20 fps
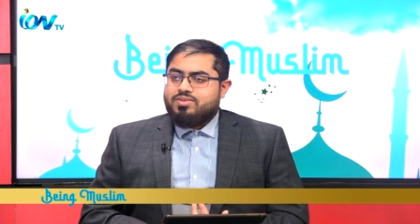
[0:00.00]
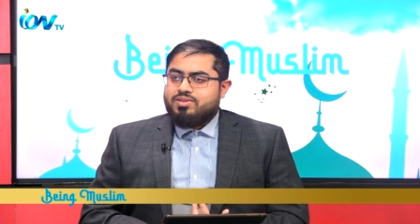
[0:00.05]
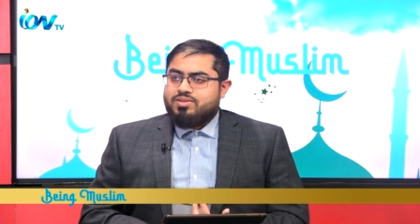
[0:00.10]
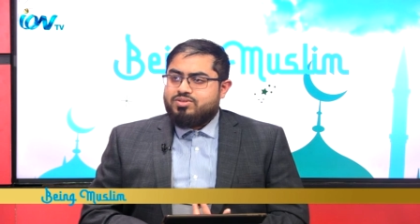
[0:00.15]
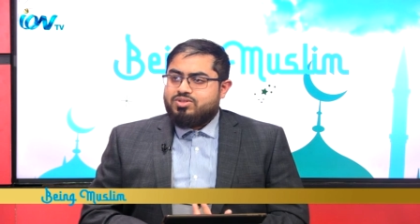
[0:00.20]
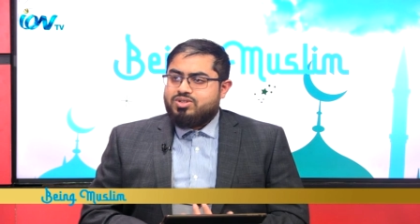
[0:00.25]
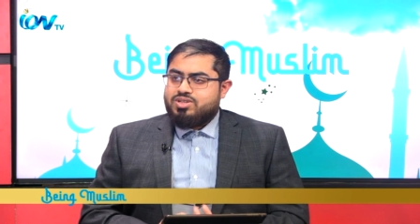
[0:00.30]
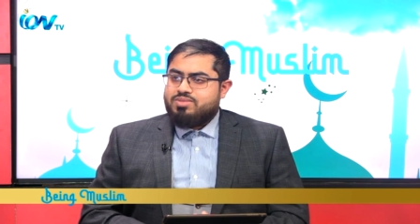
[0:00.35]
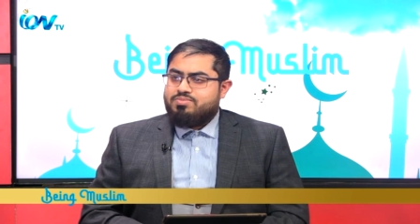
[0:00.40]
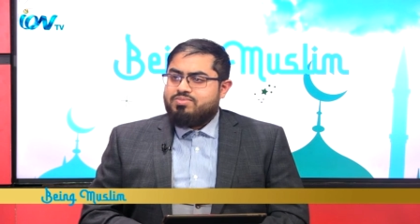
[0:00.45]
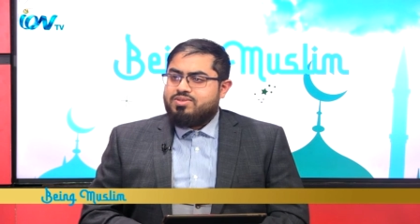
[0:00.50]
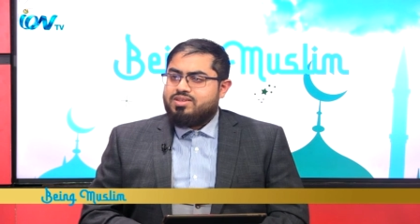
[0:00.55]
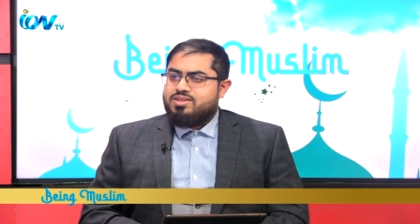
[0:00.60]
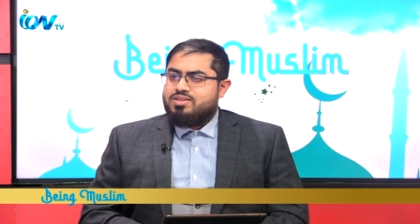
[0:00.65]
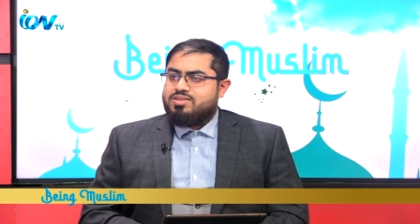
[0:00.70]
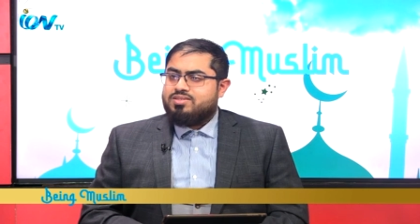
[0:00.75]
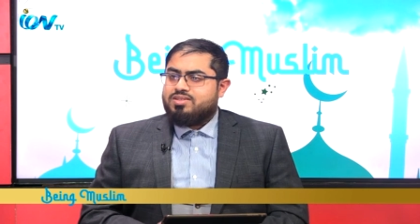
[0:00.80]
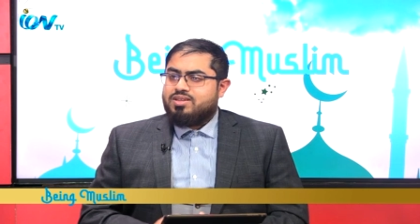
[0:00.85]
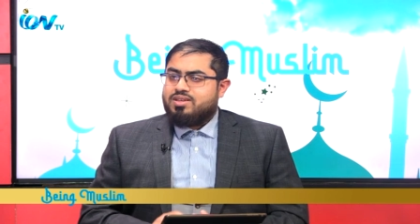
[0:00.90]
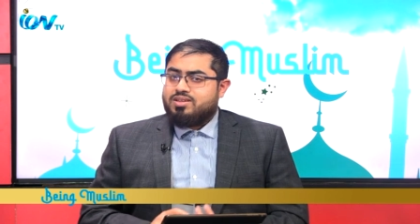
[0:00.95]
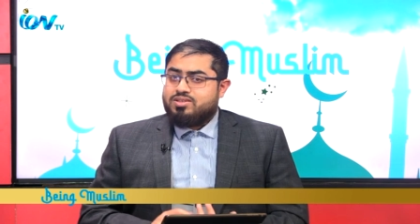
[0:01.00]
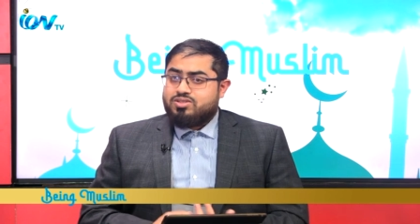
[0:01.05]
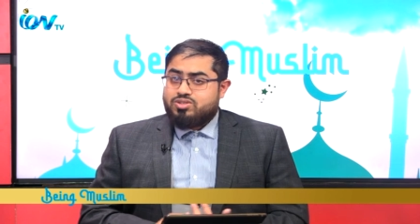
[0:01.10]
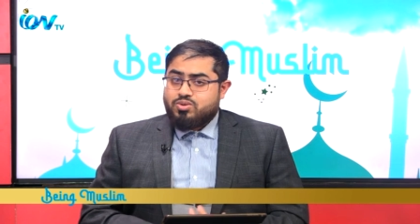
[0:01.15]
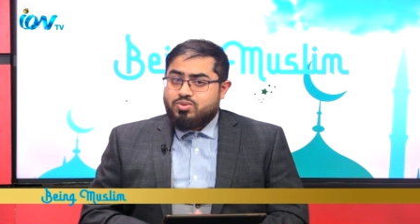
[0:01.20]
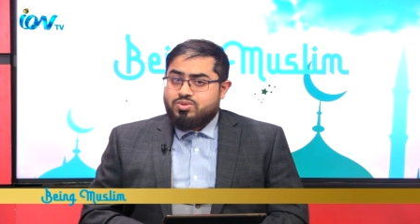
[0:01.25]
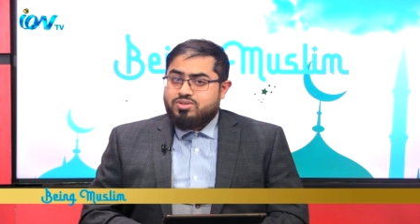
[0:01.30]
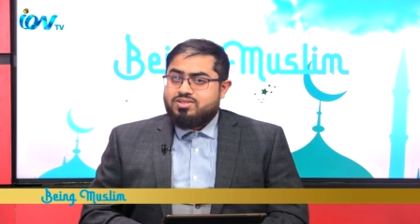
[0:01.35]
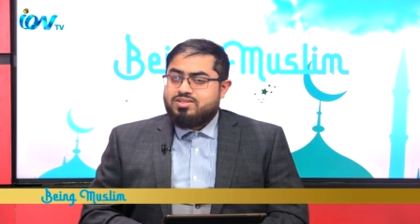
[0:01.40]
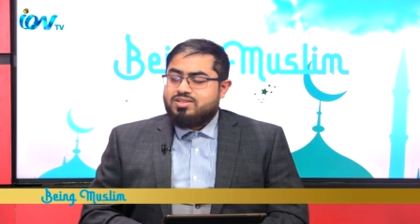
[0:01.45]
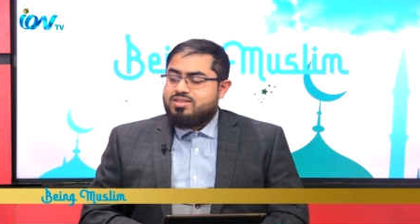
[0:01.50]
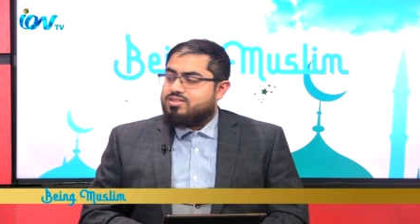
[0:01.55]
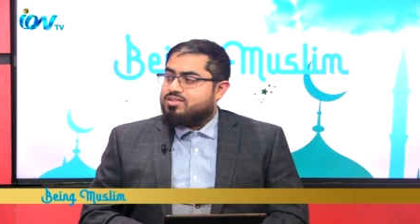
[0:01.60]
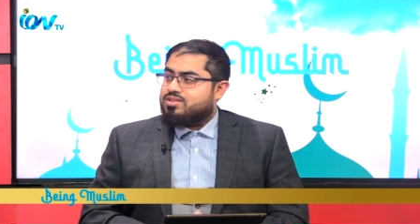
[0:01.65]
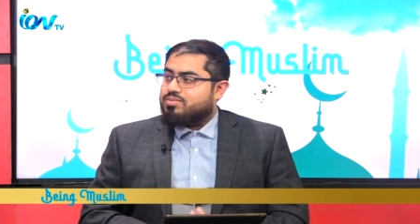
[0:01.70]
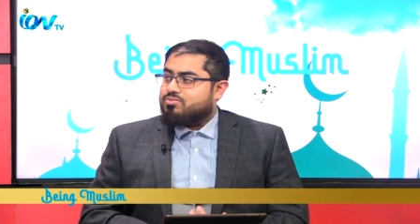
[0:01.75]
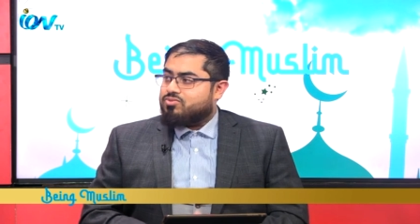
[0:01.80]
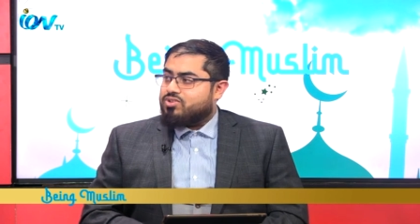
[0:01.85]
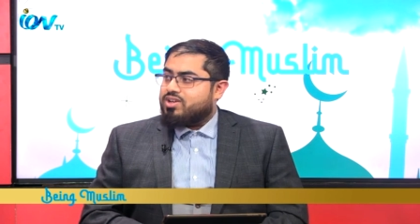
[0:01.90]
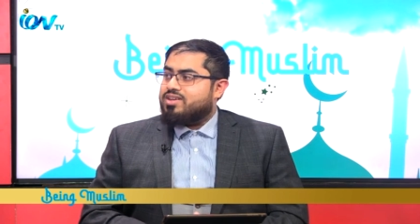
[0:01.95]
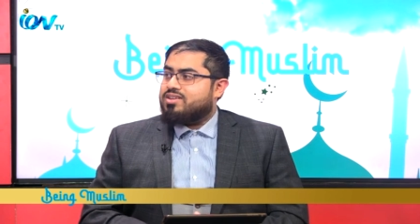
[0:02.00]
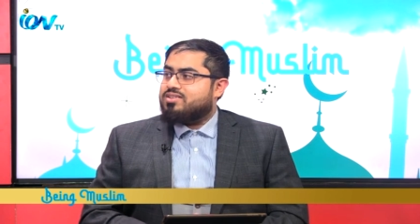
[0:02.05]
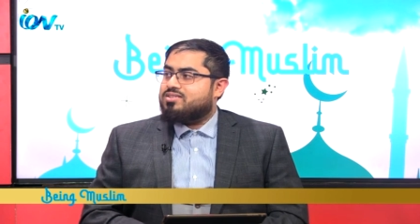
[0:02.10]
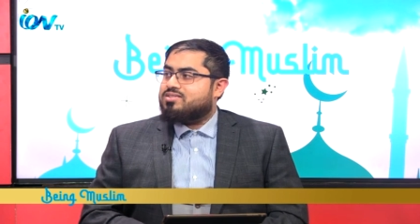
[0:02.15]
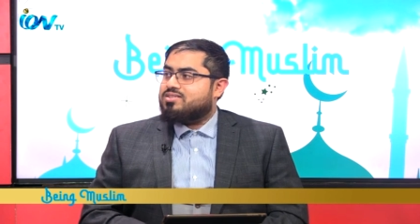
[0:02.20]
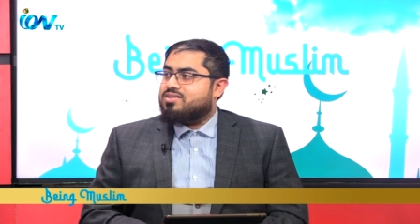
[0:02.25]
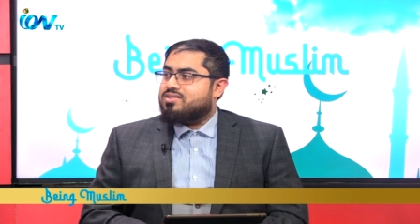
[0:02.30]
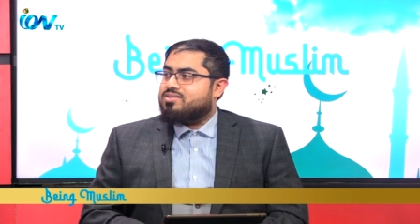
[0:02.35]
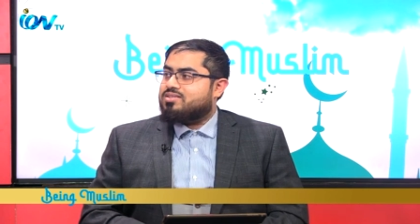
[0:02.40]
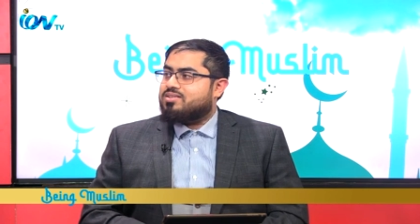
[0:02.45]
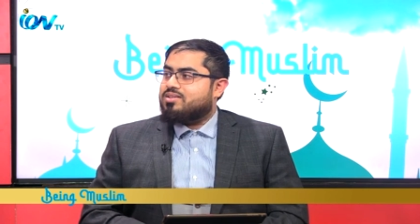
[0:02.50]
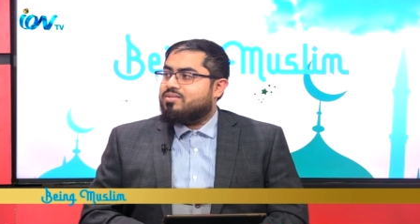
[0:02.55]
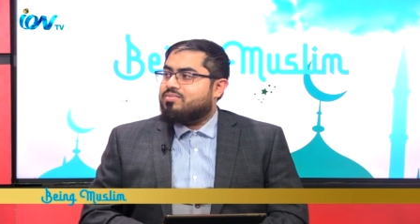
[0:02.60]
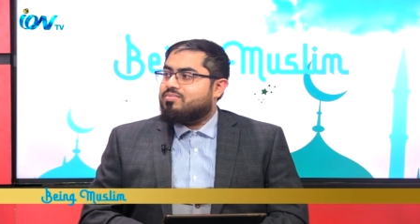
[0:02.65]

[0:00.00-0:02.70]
GP's sewage system, drainage system,